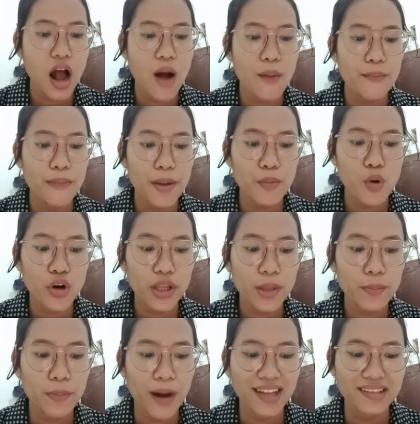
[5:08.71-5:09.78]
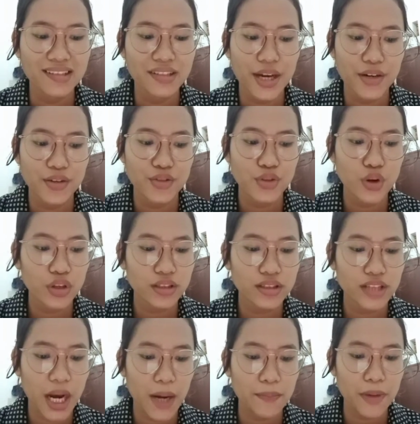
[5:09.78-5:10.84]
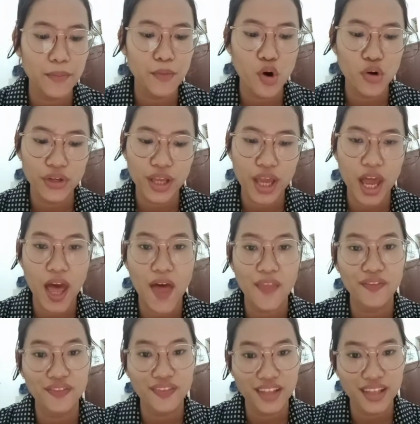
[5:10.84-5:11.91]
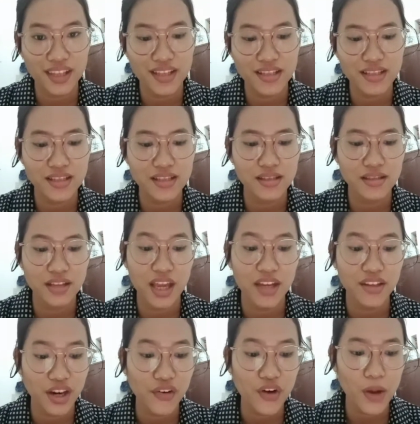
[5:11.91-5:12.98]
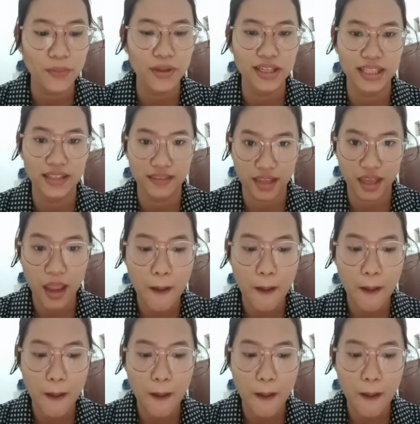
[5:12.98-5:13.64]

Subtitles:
memory but their short-term memory, and and their ability